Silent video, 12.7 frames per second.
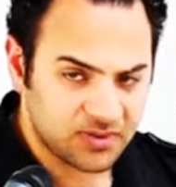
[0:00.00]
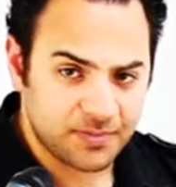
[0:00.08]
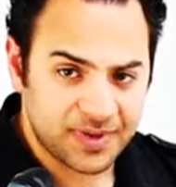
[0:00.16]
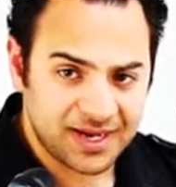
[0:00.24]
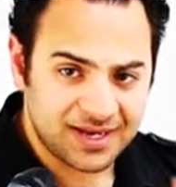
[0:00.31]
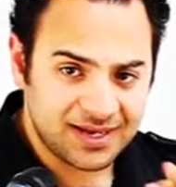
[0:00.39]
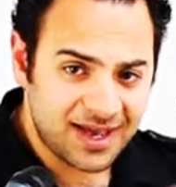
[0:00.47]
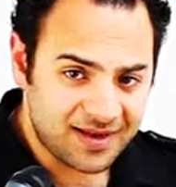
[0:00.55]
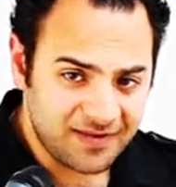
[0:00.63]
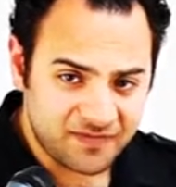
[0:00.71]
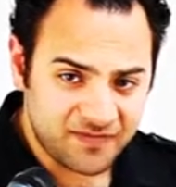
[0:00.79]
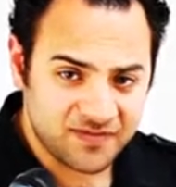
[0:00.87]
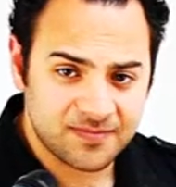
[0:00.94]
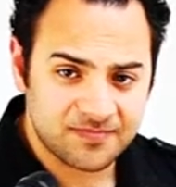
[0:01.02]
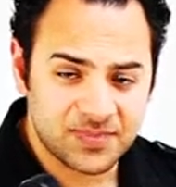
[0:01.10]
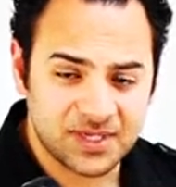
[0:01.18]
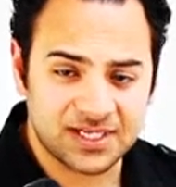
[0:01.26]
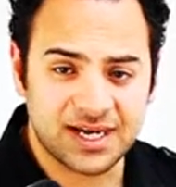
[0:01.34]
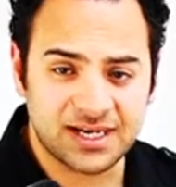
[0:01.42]
the PDF
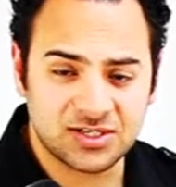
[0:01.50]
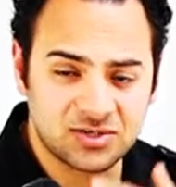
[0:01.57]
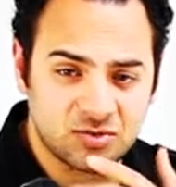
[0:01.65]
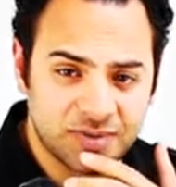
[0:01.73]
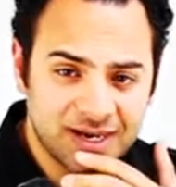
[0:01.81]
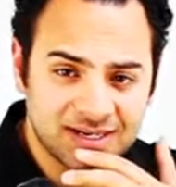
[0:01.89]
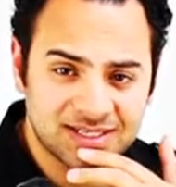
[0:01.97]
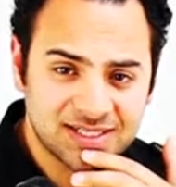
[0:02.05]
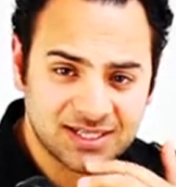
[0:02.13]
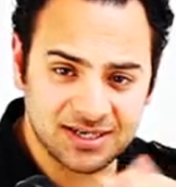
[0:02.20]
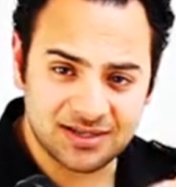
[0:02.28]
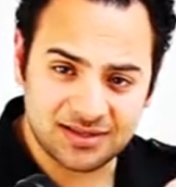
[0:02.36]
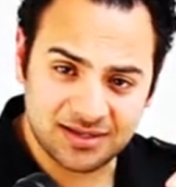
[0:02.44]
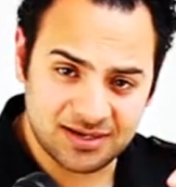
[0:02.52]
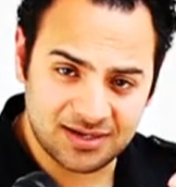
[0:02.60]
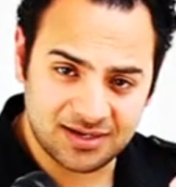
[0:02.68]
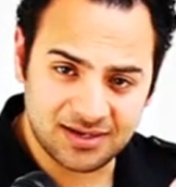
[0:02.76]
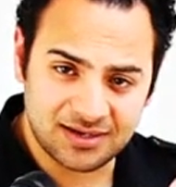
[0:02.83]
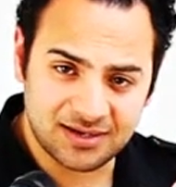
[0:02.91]
attached, you'll be able to see
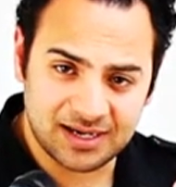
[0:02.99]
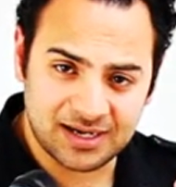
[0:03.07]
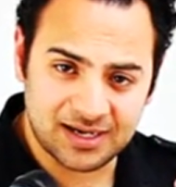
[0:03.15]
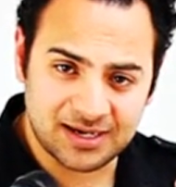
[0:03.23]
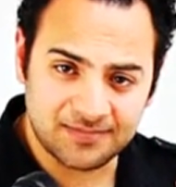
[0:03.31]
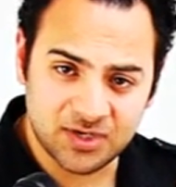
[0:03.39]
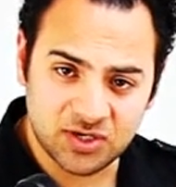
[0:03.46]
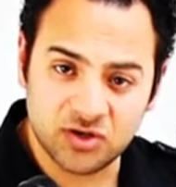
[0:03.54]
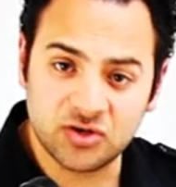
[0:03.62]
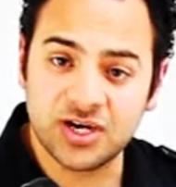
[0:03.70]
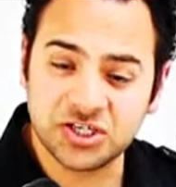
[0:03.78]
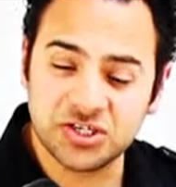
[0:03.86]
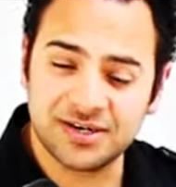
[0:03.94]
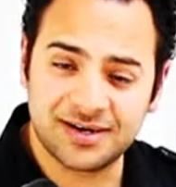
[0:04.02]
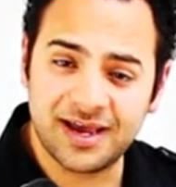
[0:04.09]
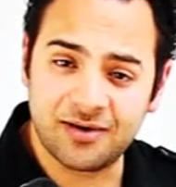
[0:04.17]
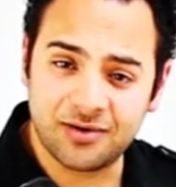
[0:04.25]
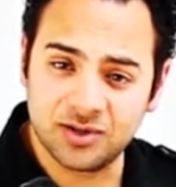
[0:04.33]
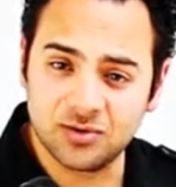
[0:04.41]
the notation and
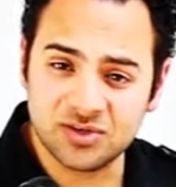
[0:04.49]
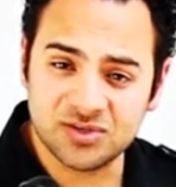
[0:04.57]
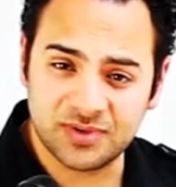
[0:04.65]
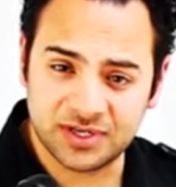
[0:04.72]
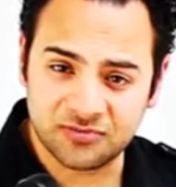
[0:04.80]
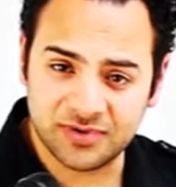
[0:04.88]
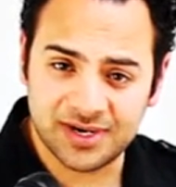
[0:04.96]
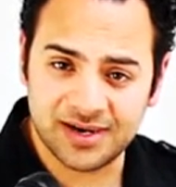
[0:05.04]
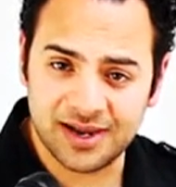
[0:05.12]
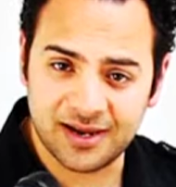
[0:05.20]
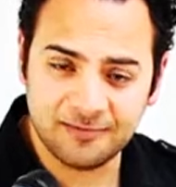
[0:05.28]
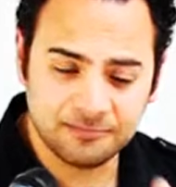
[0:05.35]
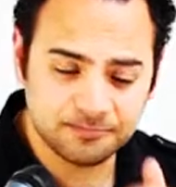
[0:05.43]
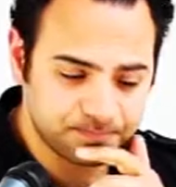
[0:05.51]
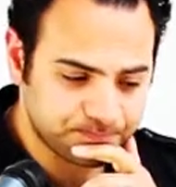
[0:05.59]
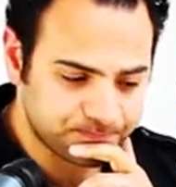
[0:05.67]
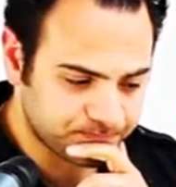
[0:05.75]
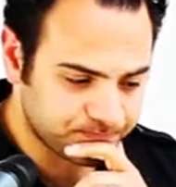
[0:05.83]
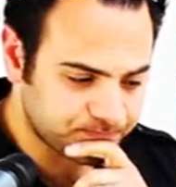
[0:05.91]
how it looks when it's written down.
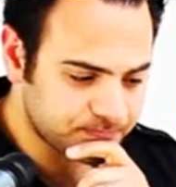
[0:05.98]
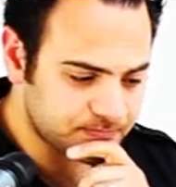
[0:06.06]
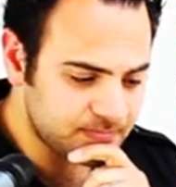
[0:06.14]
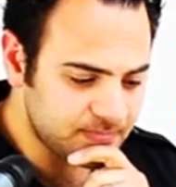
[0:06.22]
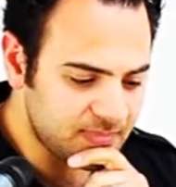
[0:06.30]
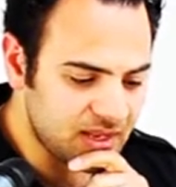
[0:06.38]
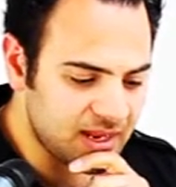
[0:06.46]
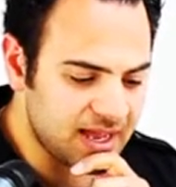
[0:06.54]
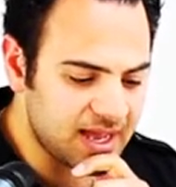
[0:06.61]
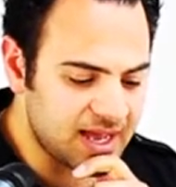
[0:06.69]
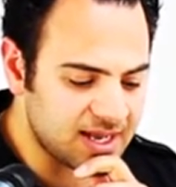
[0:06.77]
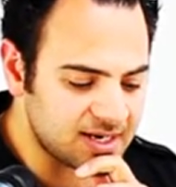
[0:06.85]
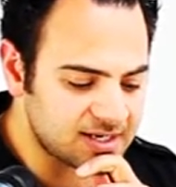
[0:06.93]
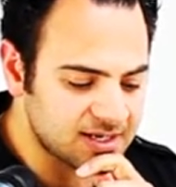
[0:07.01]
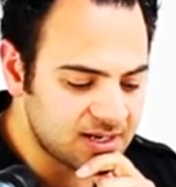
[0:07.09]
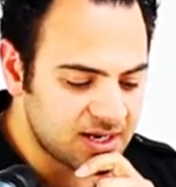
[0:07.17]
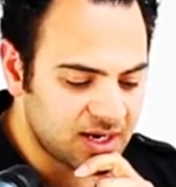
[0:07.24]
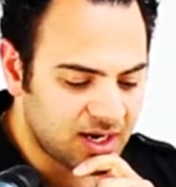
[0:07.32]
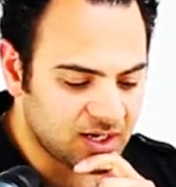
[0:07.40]
And
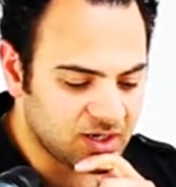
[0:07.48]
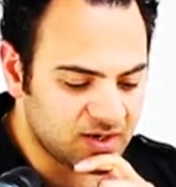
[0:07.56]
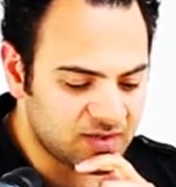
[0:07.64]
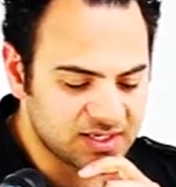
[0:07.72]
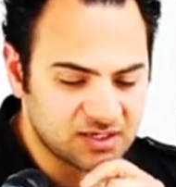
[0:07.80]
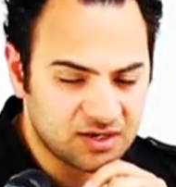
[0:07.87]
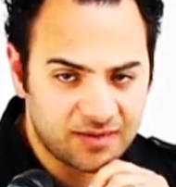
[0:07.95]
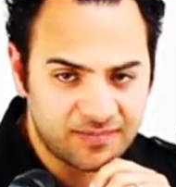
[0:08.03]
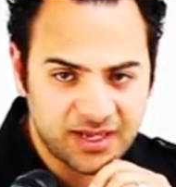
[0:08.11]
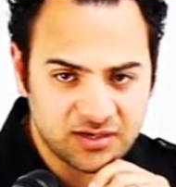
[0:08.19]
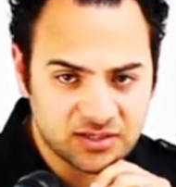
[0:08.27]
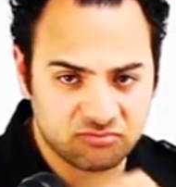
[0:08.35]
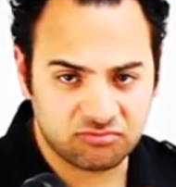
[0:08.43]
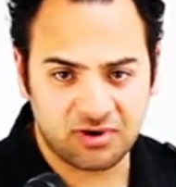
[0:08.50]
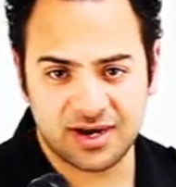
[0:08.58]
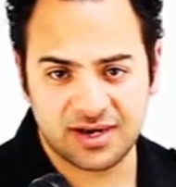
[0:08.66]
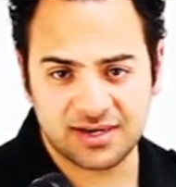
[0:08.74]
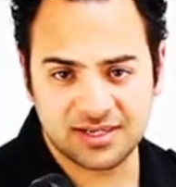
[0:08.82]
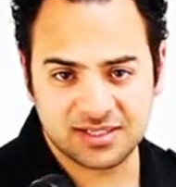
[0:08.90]
a lot of the time they just
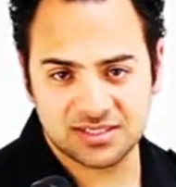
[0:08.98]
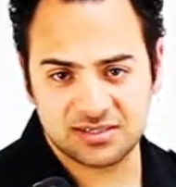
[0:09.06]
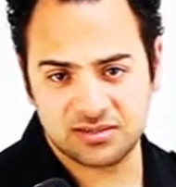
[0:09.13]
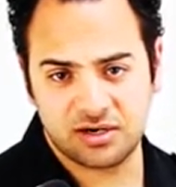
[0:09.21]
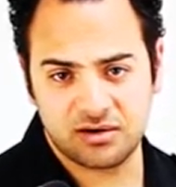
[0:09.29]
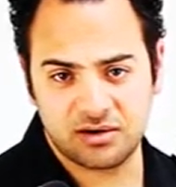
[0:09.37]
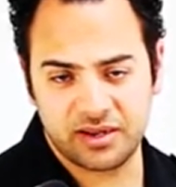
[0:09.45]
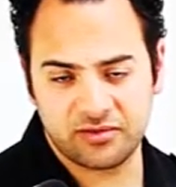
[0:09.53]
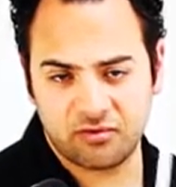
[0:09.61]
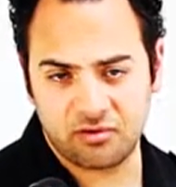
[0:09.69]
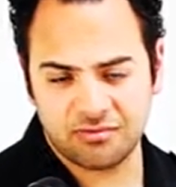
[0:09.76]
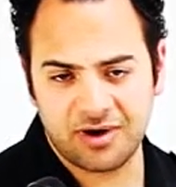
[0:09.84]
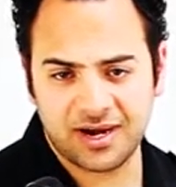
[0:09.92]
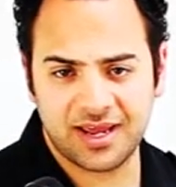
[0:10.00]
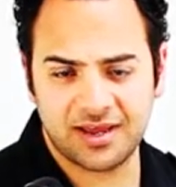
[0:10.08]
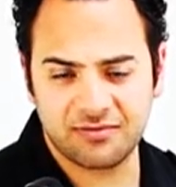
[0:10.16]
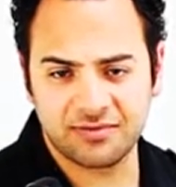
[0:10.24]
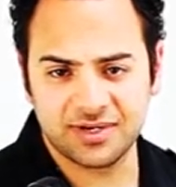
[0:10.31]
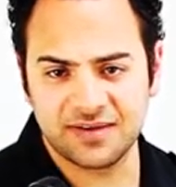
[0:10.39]
write it as, either a right
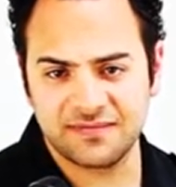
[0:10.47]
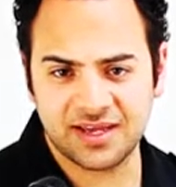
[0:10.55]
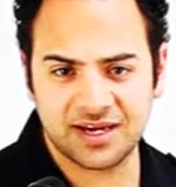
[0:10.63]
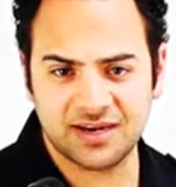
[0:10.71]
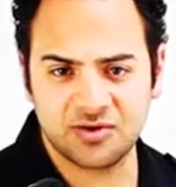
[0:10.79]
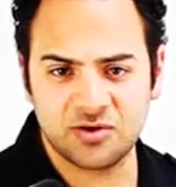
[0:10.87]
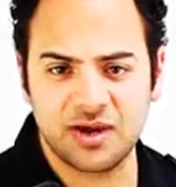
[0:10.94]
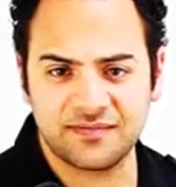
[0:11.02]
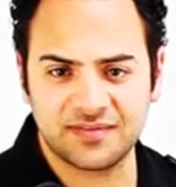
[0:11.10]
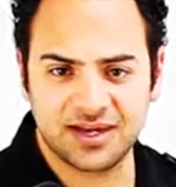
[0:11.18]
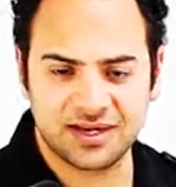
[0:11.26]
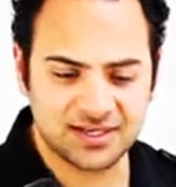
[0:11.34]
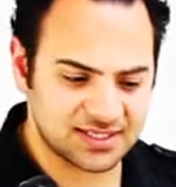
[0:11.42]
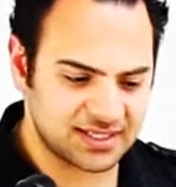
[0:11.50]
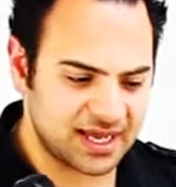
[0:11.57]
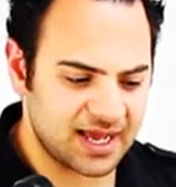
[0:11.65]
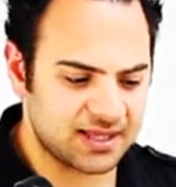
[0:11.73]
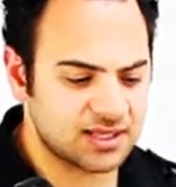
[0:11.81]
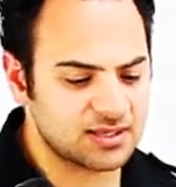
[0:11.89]
hand or a left hand, and you have to
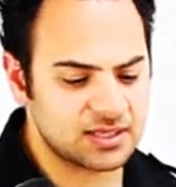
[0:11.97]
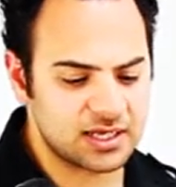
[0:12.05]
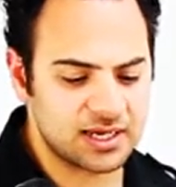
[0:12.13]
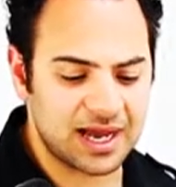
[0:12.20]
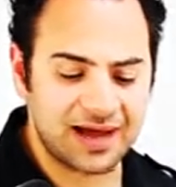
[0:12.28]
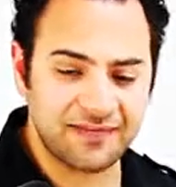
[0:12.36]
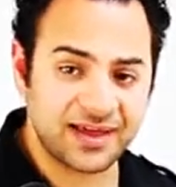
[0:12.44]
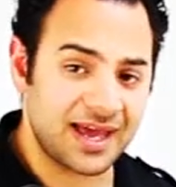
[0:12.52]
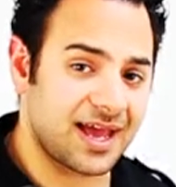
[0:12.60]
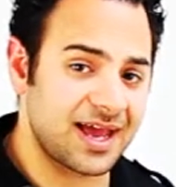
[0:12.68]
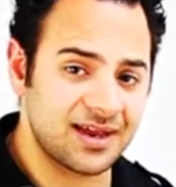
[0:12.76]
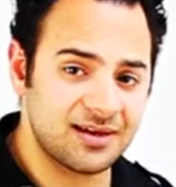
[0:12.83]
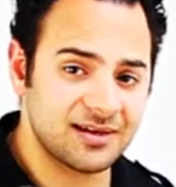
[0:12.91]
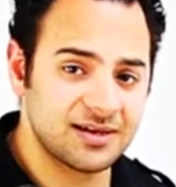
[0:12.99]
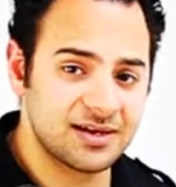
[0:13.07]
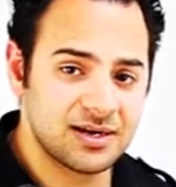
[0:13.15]
understand that the other hand